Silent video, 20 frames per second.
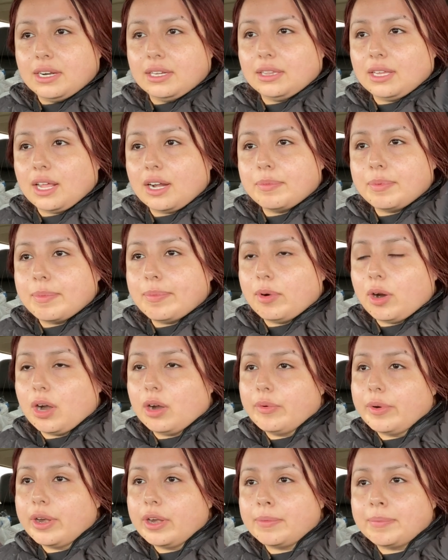A lot of people are
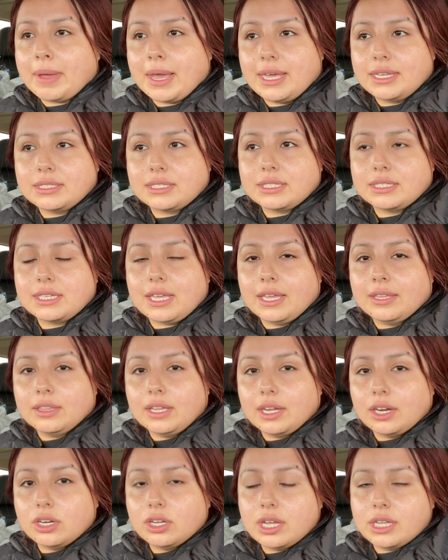wearing masks. And
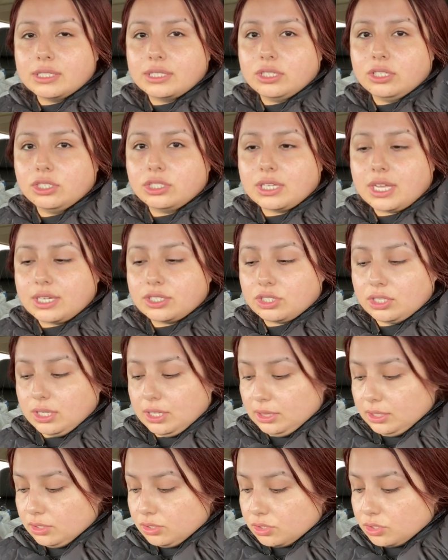there's actually a
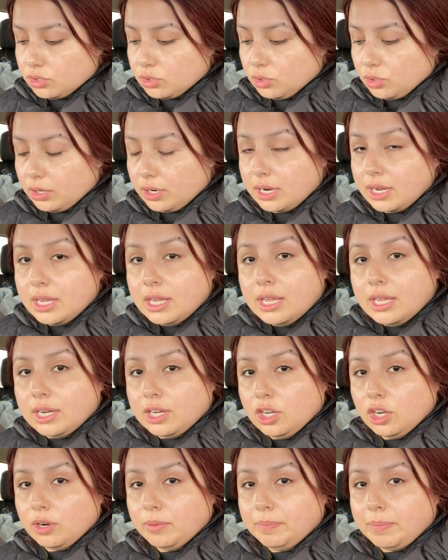little store
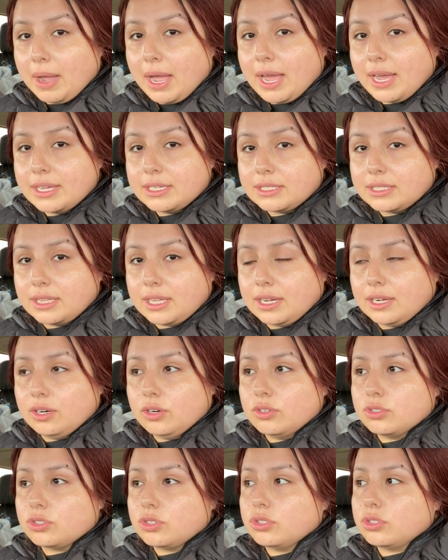nearby to that
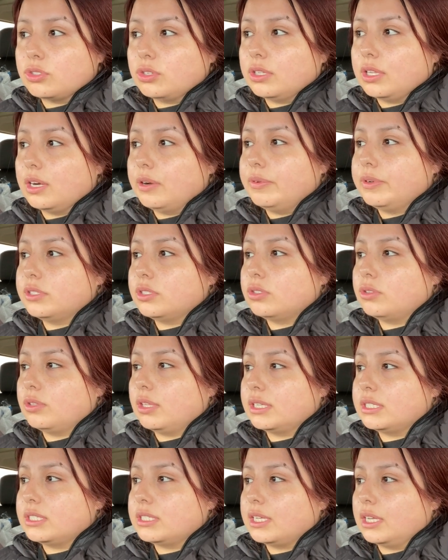grocery store that I went to
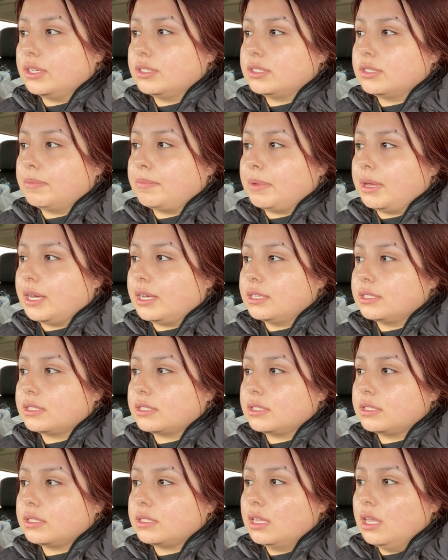that sells the
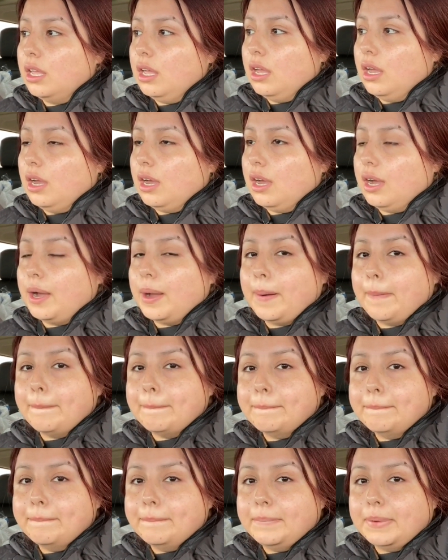masks.
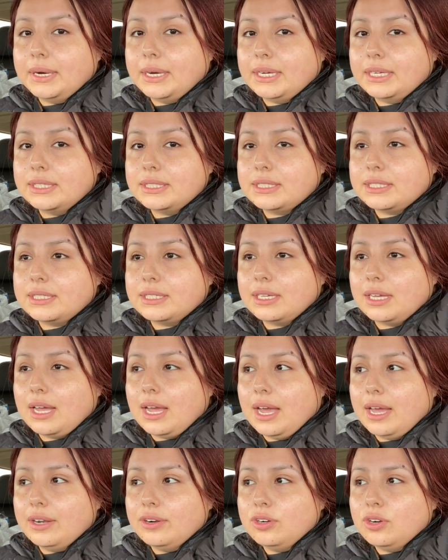But
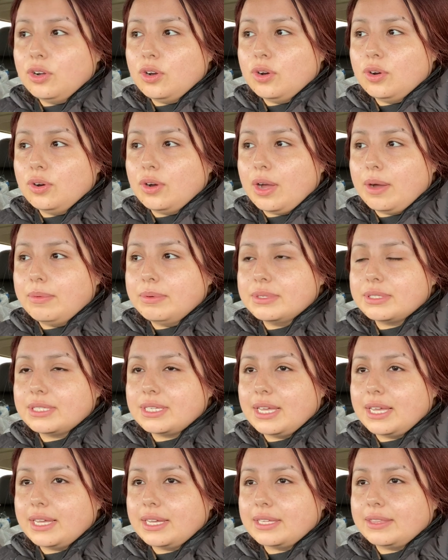I don't know. I was
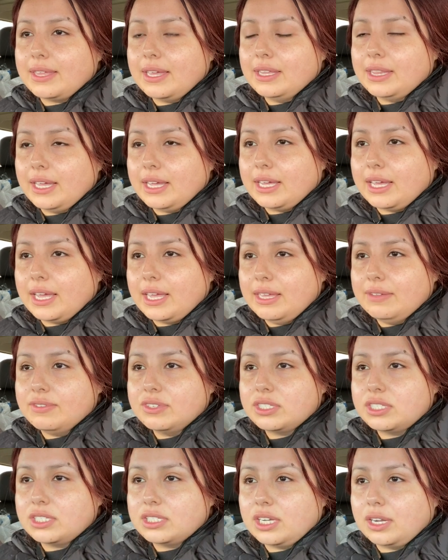like, they like
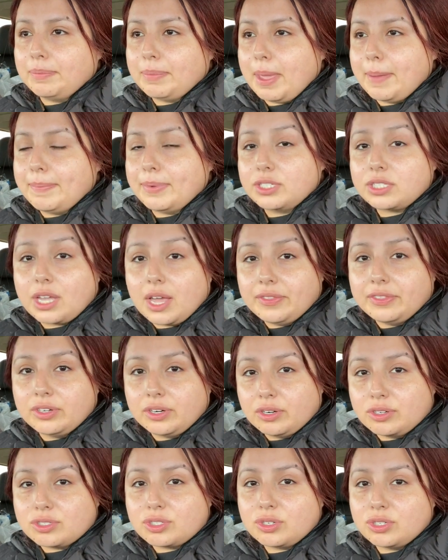even stuck papers on the
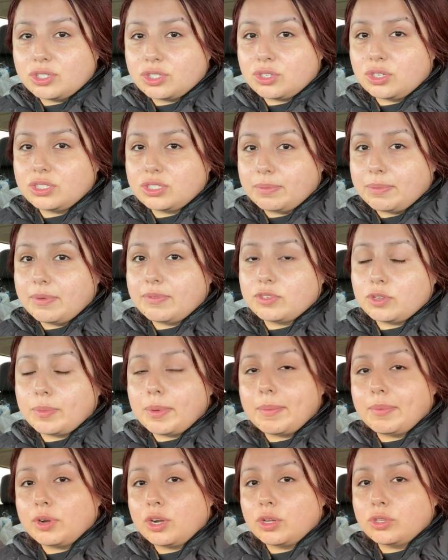grocery store so
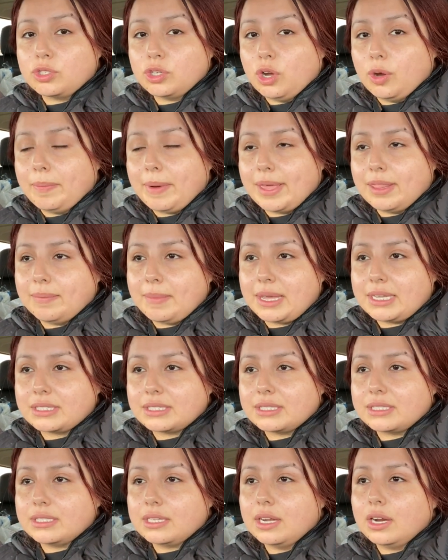people know to go buy the
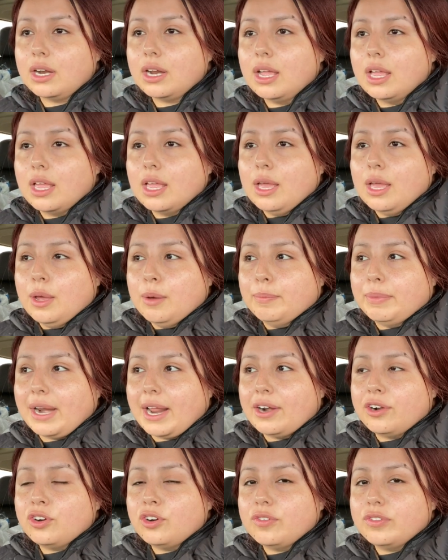masks there. But
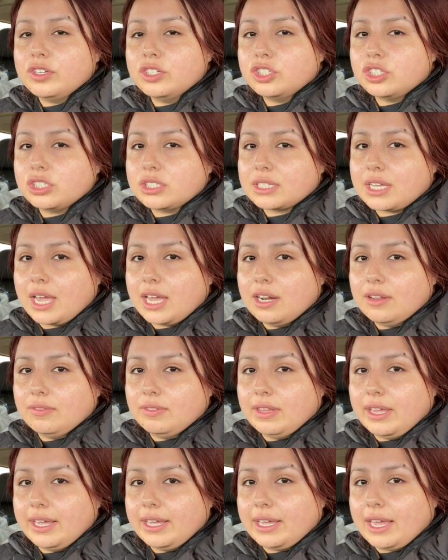I don't know, they're just kind of
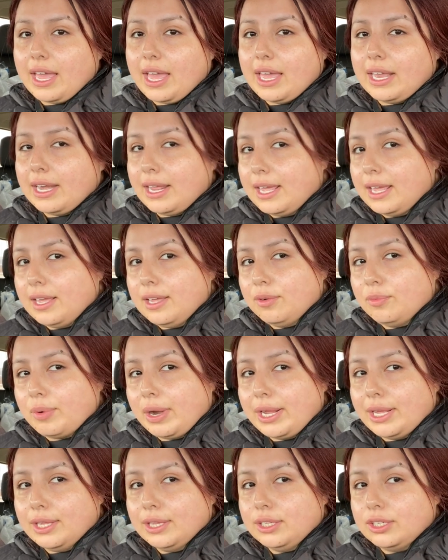like any
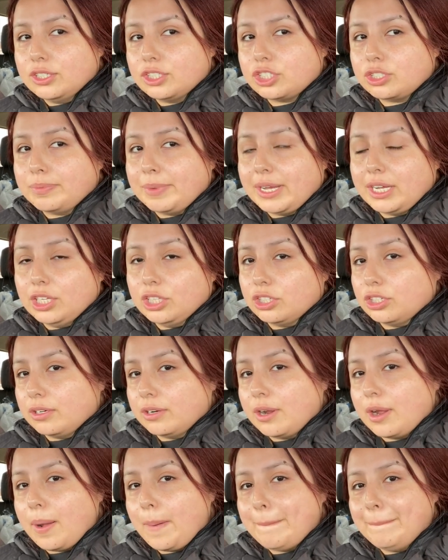regular
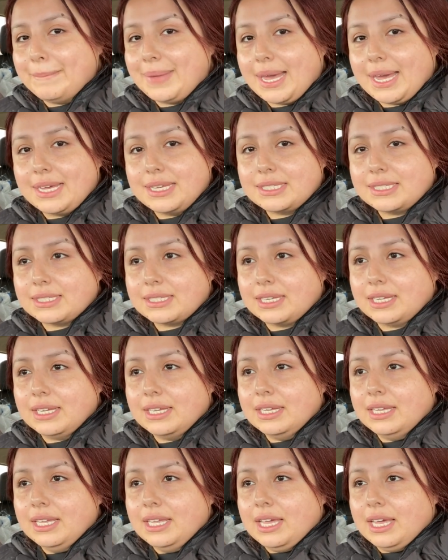schmegular mask.
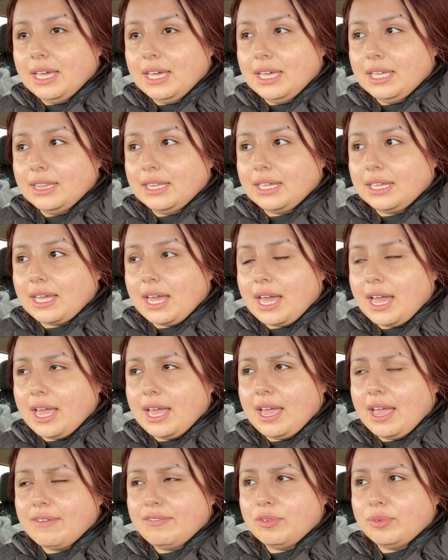And like, I
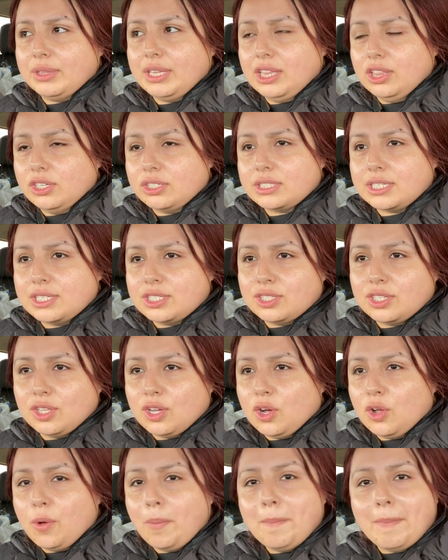haven't really looked into the
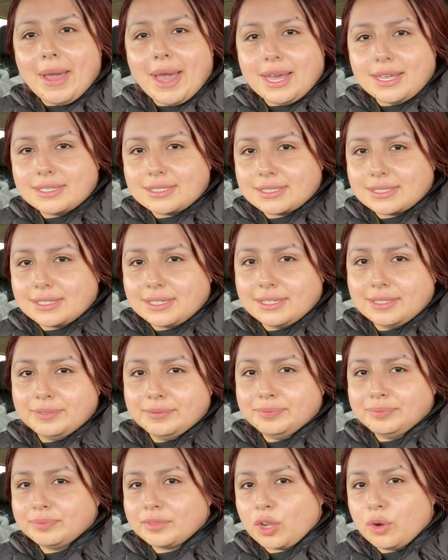whole mask
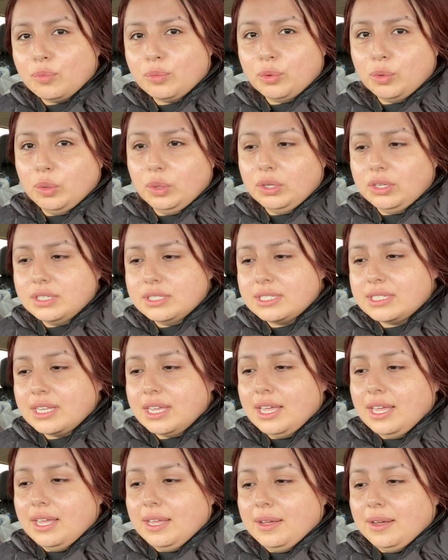rules.
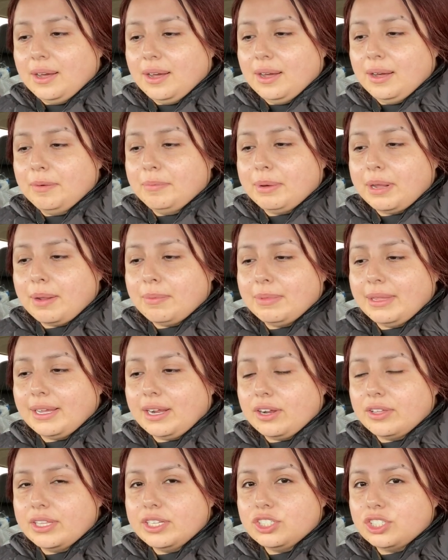But I'm like,
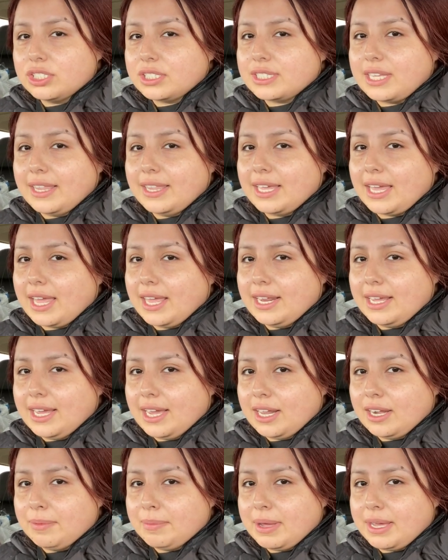are they just selling any
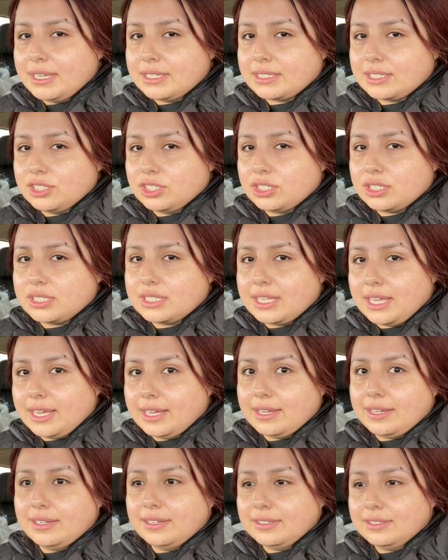kind of mask and just
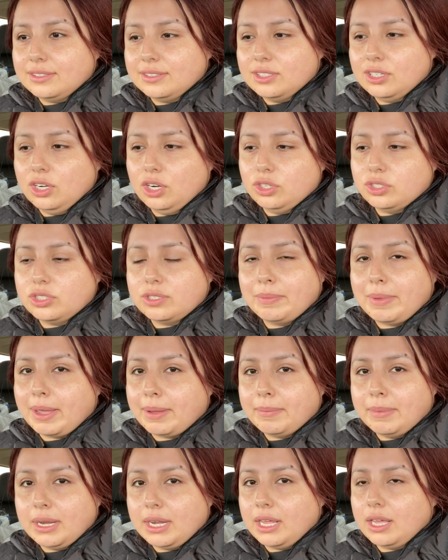like, you know, to make
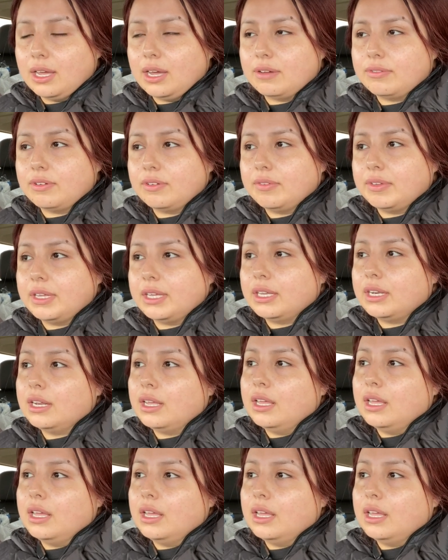money off of it?